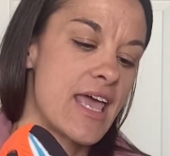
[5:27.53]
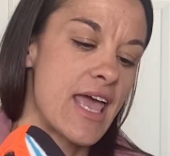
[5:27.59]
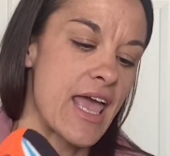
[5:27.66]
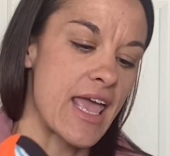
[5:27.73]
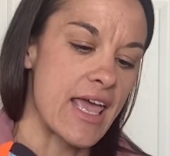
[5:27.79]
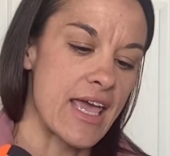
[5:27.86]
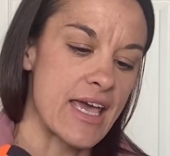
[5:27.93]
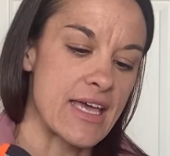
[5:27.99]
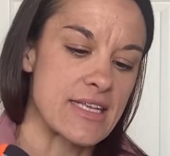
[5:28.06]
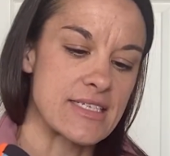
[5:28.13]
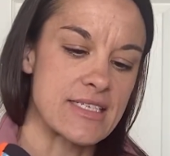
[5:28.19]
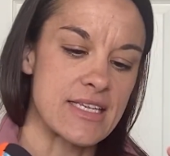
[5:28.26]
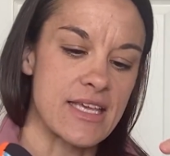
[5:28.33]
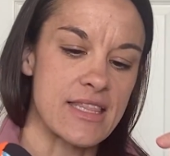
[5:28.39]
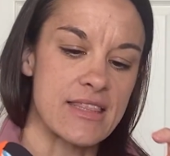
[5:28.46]
And
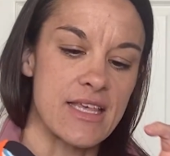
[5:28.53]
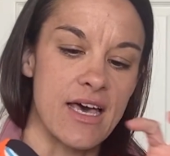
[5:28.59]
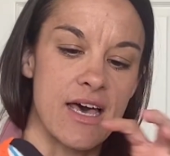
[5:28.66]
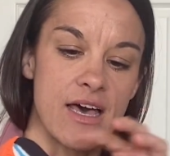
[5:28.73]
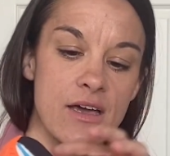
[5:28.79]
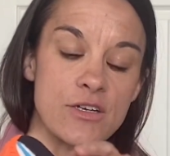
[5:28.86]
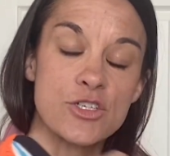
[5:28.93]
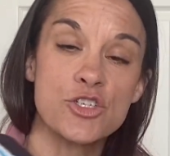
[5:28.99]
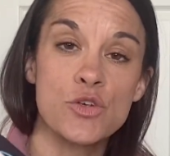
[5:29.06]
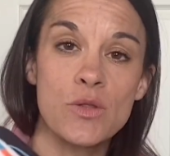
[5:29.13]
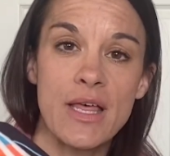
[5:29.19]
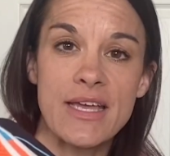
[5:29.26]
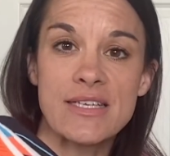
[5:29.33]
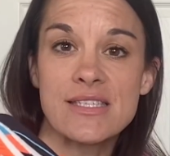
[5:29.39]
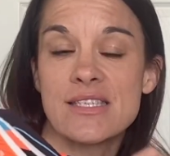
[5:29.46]
the
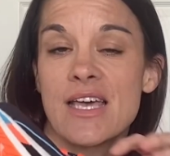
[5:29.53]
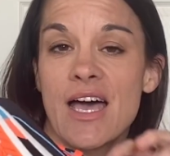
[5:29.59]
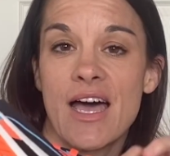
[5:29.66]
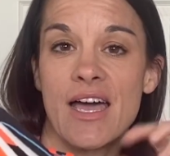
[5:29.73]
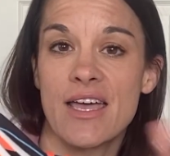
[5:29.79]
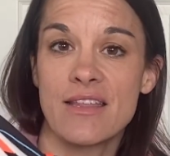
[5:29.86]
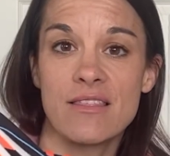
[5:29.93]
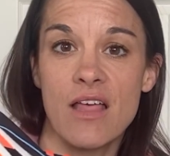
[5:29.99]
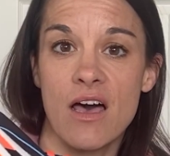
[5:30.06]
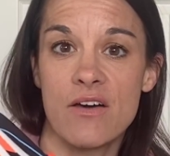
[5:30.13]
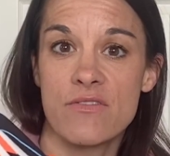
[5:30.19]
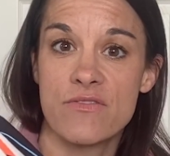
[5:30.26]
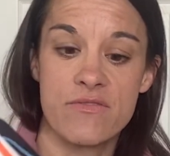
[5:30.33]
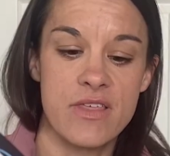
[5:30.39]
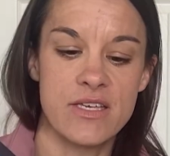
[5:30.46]
shoelace, I
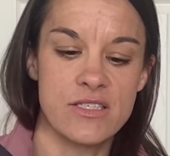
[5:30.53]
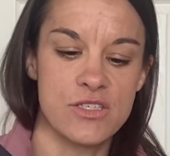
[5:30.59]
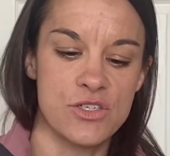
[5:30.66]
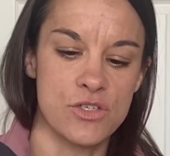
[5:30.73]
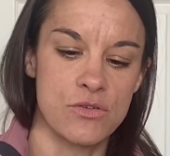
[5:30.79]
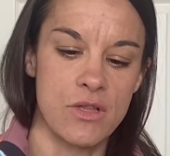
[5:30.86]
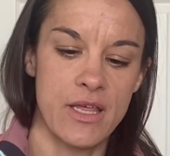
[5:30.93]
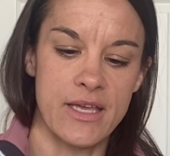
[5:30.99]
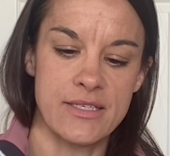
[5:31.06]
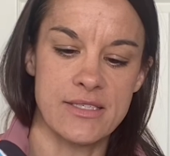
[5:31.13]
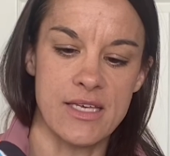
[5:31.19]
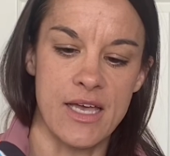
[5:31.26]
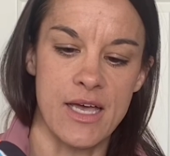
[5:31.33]
love this shoelace.